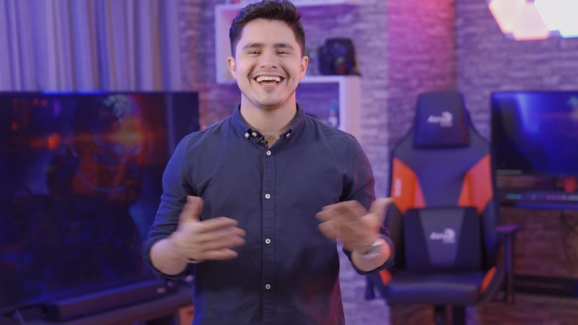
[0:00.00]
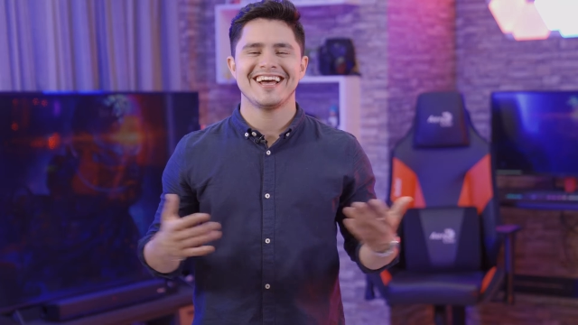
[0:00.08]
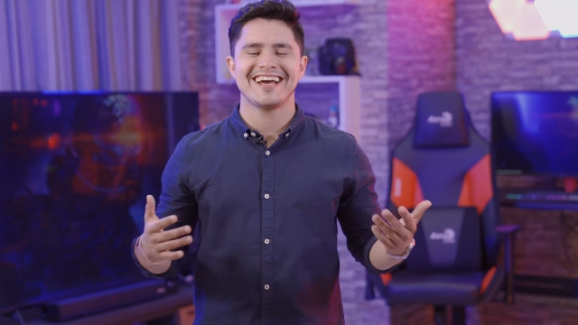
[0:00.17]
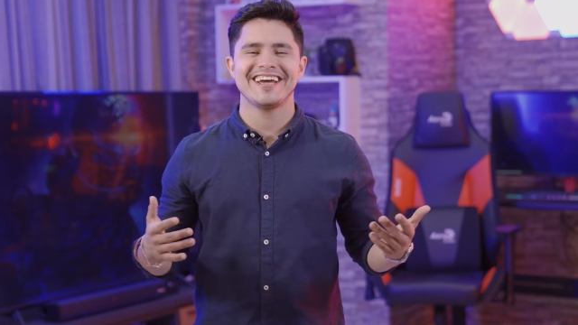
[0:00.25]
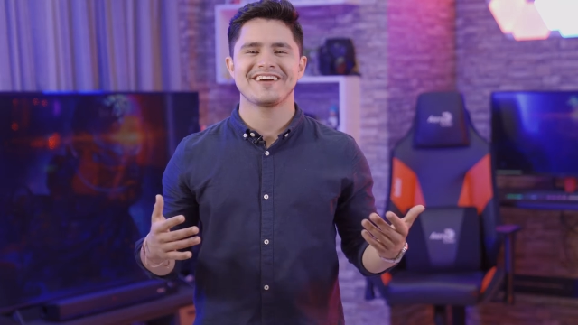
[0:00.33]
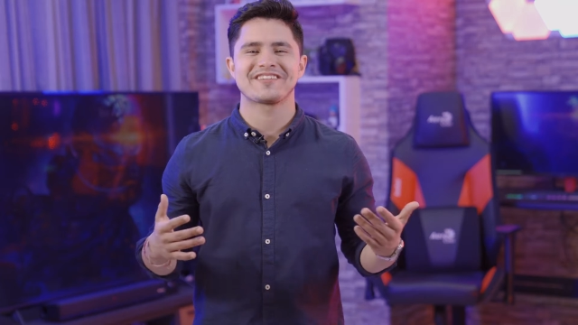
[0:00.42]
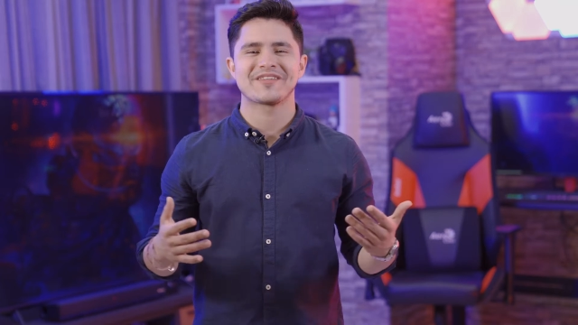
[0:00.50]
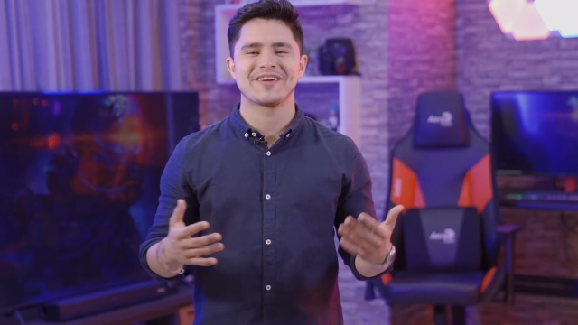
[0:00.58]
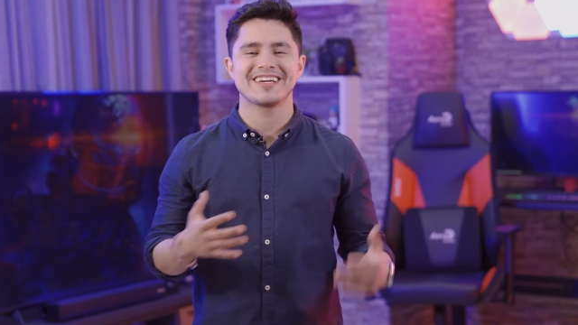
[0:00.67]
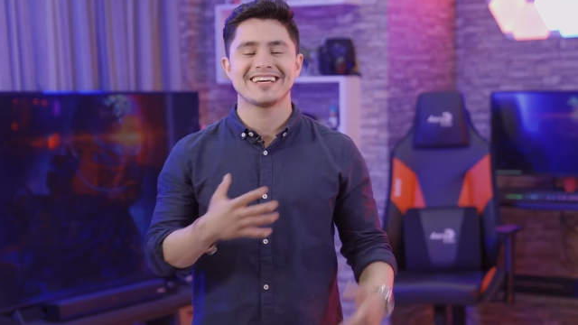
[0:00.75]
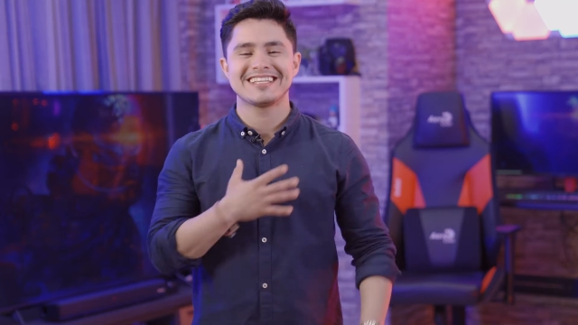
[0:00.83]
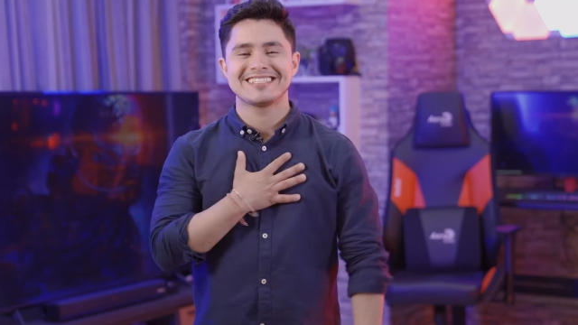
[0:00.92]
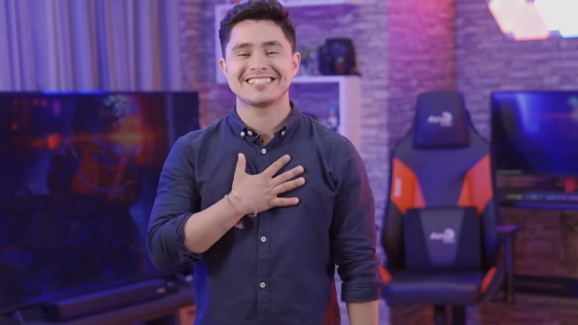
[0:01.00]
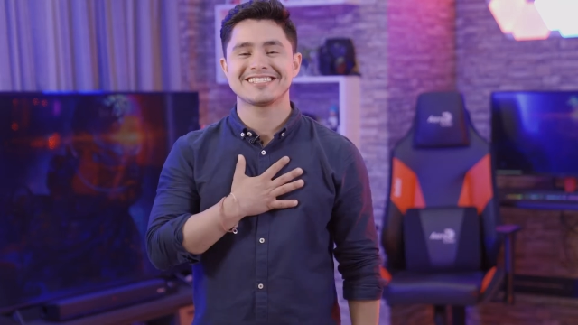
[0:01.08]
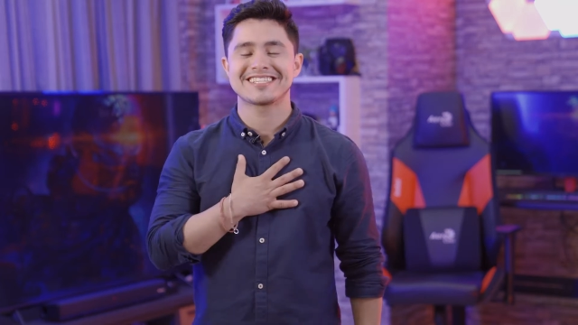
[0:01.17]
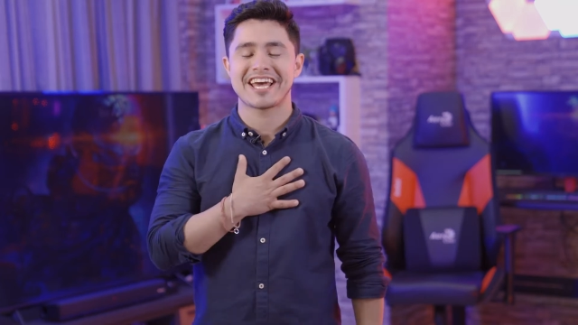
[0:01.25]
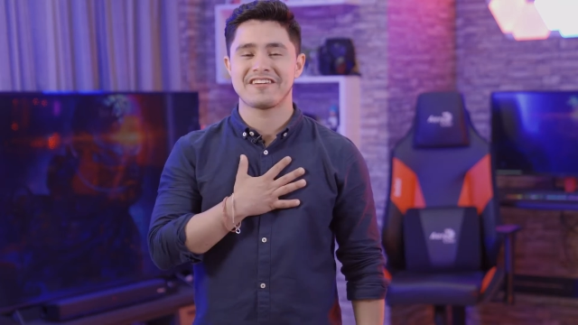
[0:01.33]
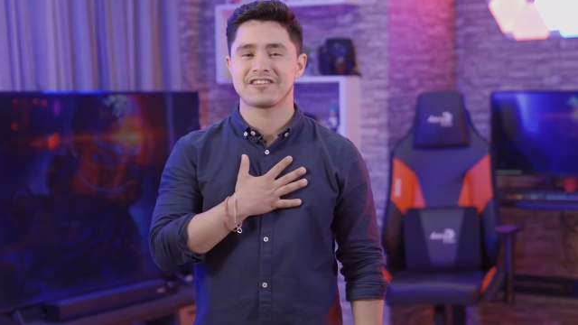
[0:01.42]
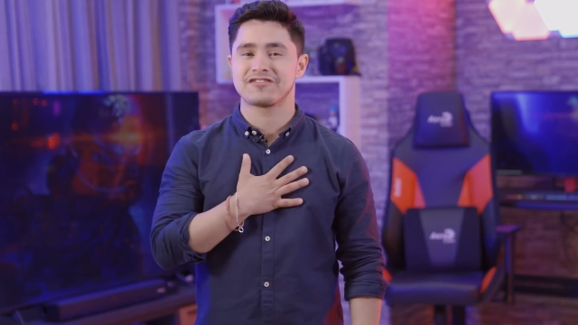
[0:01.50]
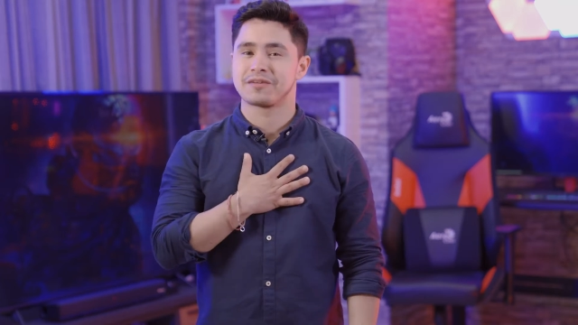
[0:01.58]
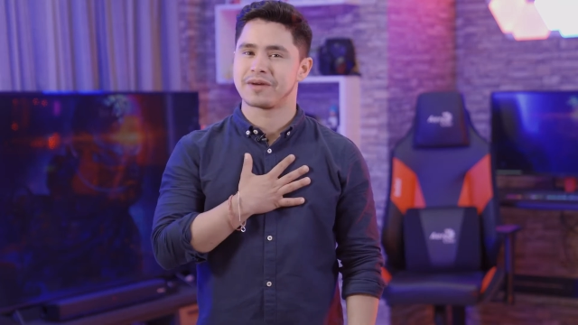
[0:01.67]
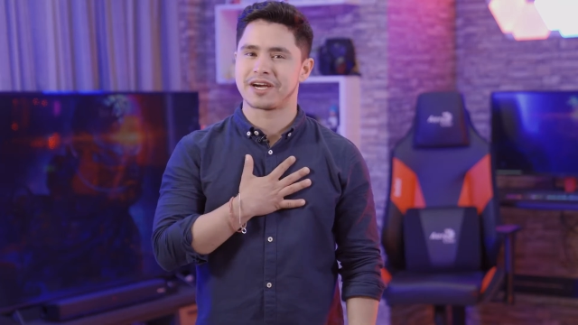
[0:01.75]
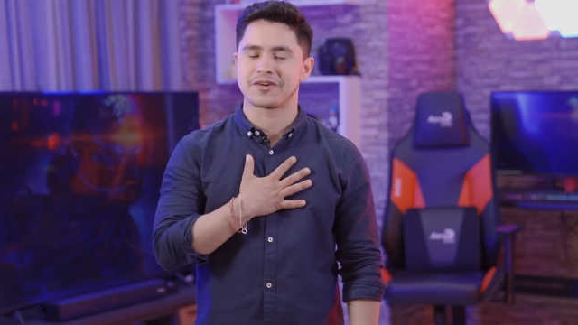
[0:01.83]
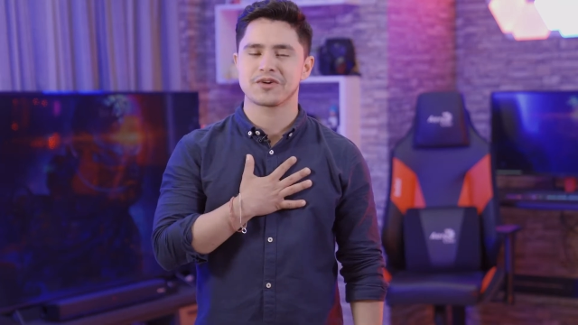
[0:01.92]
Hey everyone, this is Gabriel
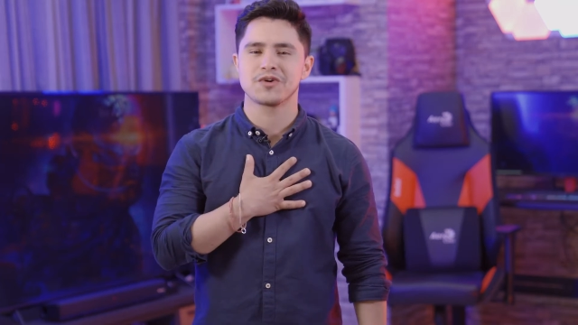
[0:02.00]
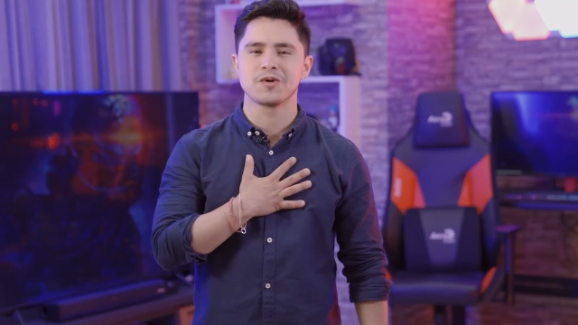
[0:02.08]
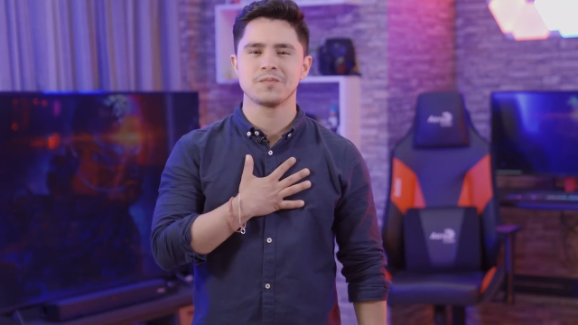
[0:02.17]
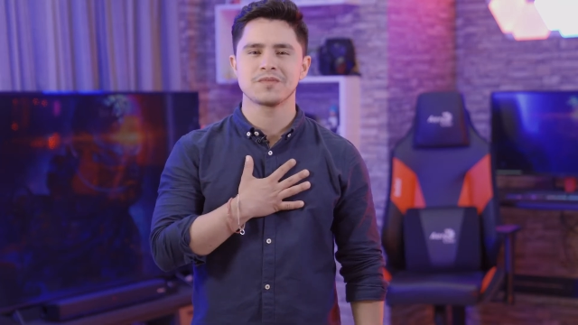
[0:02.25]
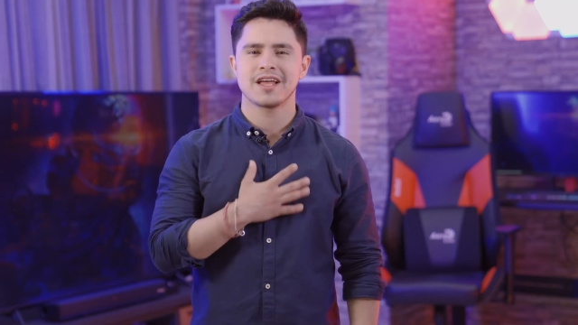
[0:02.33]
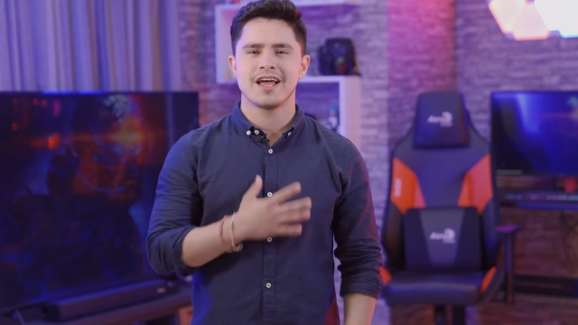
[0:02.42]
from Aerocool.